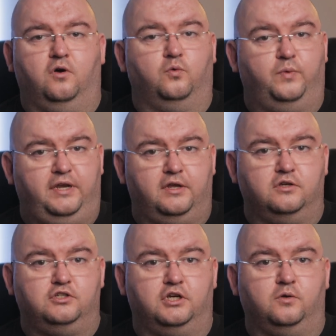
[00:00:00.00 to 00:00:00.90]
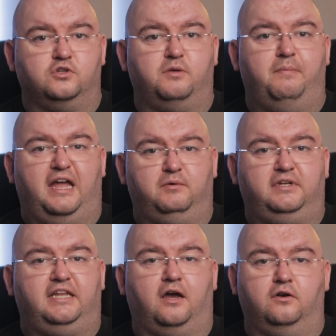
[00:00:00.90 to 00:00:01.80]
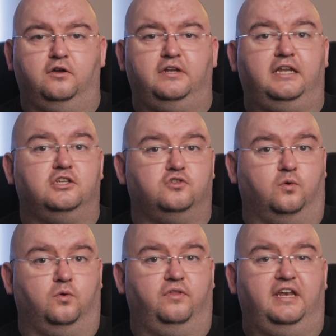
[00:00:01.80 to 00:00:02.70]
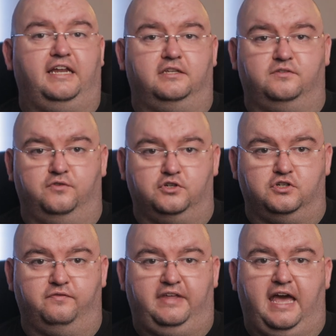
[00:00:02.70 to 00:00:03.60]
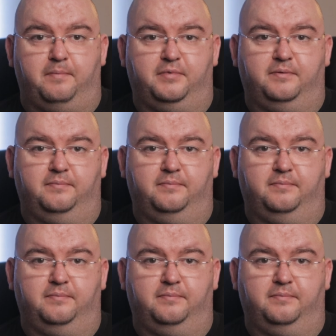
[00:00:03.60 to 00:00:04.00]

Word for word: On Windows, you can also manually download and install the latest version of the app.